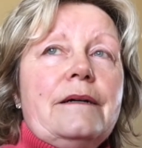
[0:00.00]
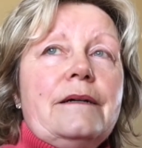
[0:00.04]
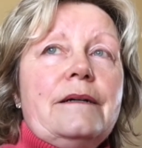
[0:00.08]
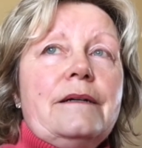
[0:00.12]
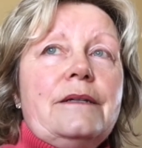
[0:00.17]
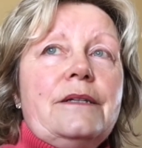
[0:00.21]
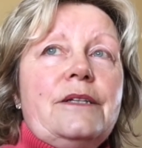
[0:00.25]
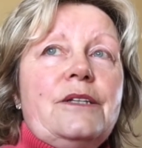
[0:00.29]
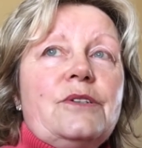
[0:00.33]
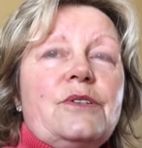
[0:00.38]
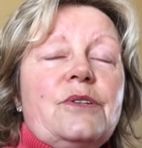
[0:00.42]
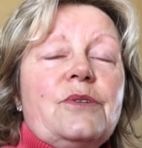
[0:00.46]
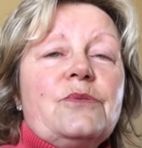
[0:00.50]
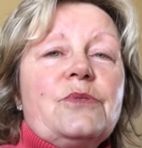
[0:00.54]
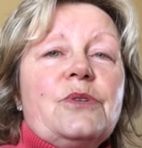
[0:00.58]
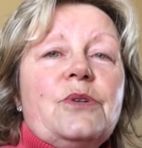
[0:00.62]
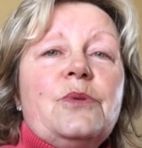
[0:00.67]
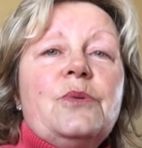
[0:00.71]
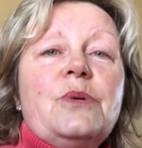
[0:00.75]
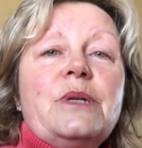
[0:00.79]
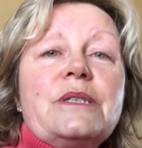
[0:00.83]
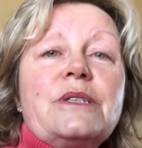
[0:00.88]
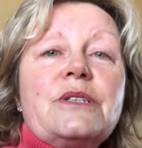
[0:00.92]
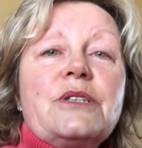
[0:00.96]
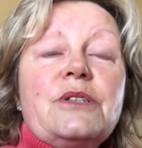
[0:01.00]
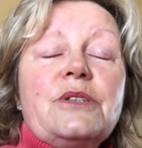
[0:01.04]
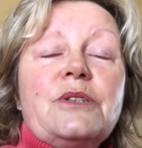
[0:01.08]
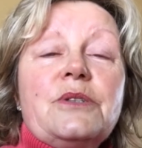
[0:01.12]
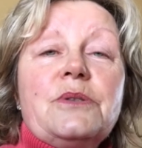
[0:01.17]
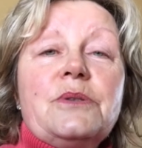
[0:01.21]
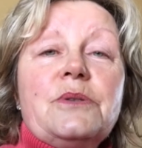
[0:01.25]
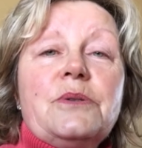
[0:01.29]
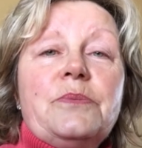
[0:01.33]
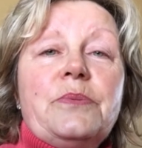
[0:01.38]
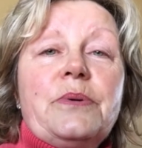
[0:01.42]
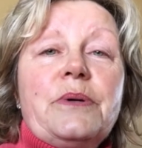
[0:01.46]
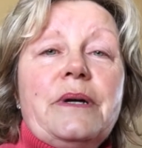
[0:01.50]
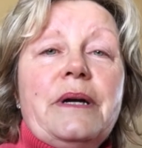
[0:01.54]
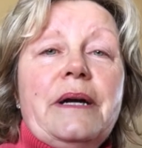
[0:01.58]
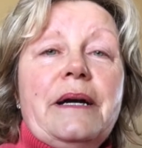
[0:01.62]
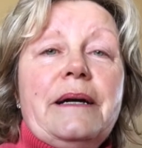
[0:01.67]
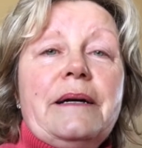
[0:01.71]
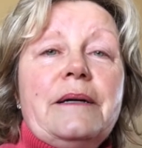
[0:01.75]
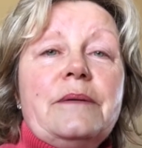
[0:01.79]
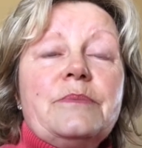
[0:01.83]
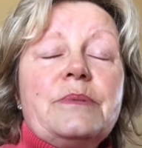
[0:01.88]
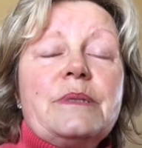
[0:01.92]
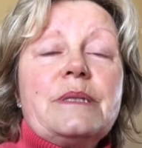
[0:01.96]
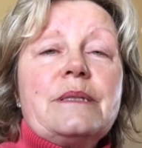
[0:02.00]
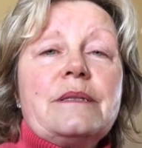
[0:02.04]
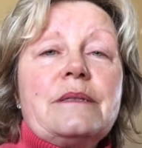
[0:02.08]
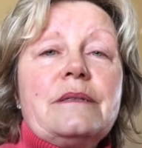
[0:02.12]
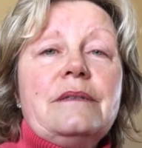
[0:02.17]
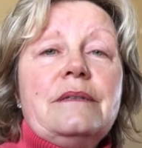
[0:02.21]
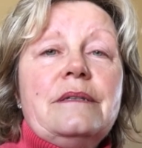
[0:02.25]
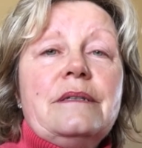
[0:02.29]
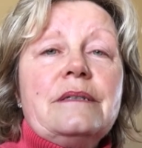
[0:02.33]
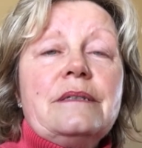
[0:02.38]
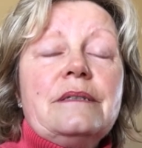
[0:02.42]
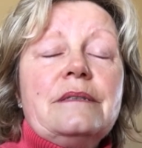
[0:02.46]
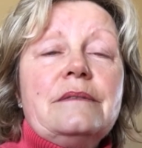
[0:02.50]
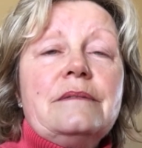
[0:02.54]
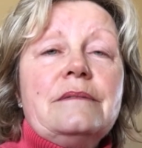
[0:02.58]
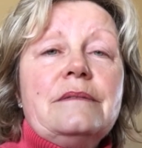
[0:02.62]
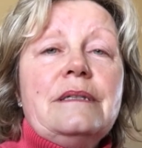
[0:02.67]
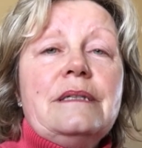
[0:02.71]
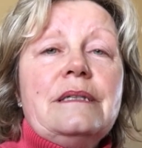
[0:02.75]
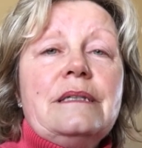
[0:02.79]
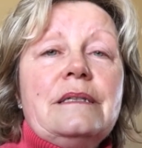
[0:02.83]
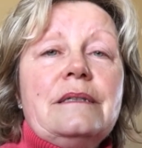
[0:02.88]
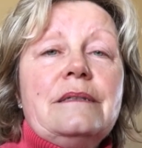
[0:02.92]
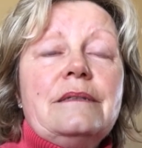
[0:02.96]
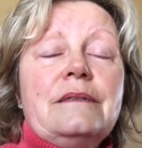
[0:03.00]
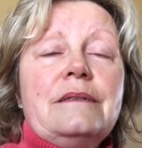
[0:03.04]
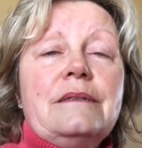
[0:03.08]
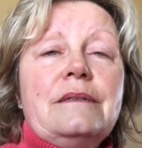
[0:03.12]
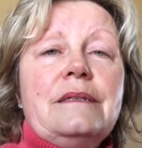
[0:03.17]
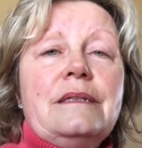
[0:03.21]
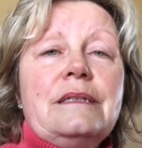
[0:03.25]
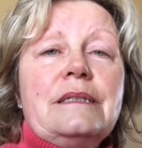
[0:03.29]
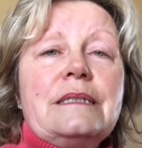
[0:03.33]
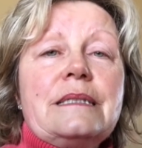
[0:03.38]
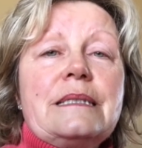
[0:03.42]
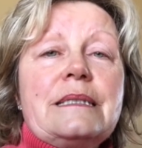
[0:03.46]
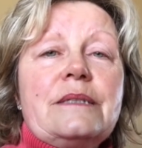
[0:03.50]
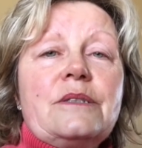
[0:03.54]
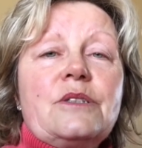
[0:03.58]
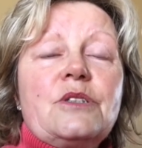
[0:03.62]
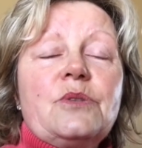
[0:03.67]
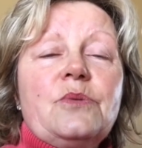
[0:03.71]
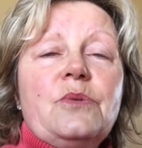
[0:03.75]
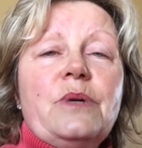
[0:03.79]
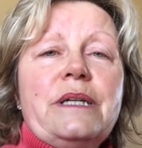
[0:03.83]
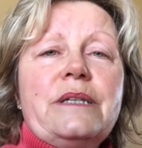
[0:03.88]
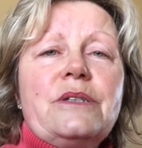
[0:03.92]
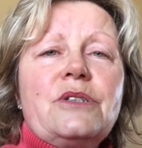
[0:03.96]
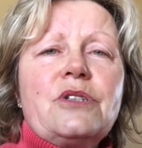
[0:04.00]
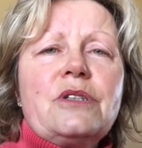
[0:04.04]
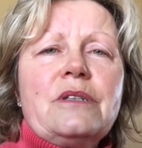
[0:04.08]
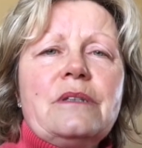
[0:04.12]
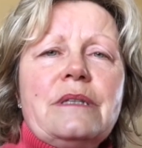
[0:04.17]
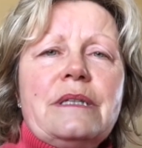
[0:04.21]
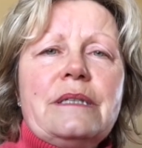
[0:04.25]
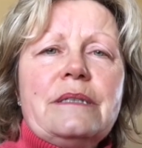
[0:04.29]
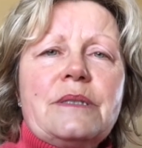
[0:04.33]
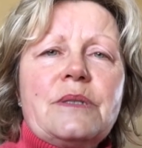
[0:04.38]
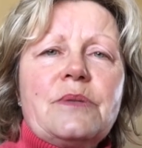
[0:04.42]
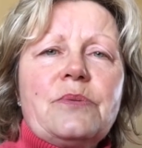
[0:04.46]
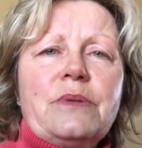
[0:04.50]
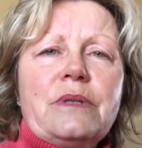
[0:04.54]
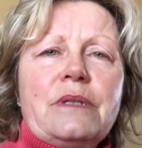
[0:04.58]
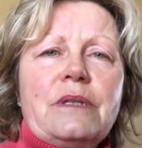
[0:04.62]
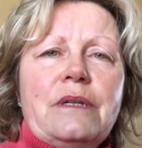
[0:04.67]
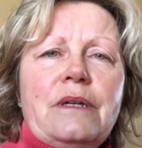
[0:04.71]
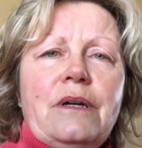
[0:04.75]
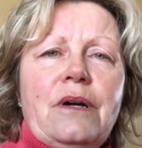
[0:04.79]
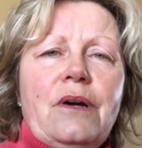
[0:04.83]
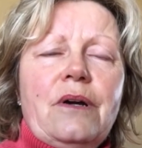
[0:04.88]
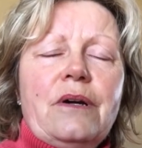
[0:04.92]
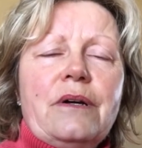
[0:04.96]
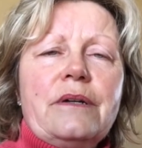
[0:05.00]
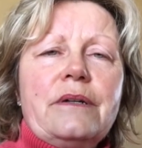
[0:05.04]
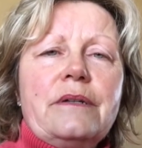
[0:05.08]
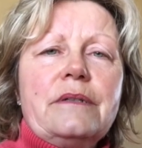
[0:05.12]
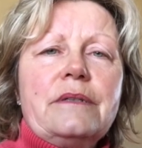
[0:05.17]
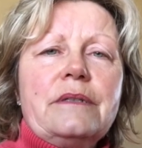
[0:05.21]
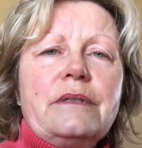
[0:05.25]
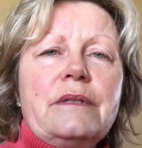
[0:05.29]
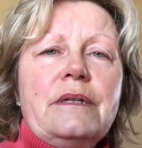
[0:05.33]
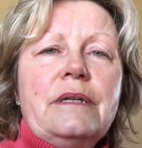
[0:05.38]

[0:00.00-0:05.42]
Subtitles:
you don't know what to do, perhaps in a situation that's really hard.